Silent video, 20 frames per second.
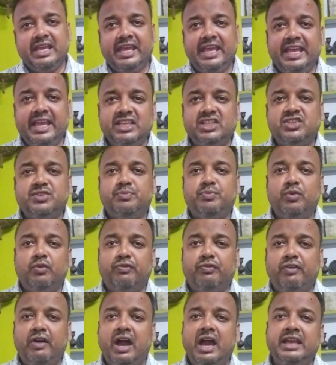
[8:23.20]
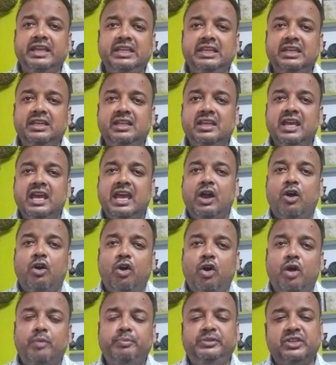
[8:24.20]
Age profile
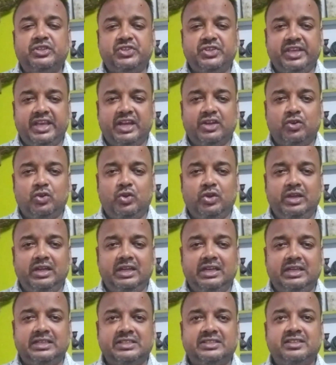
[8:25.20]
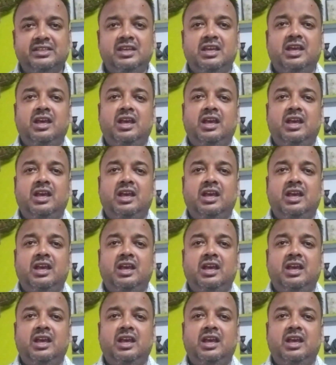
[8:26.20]
of the shareholders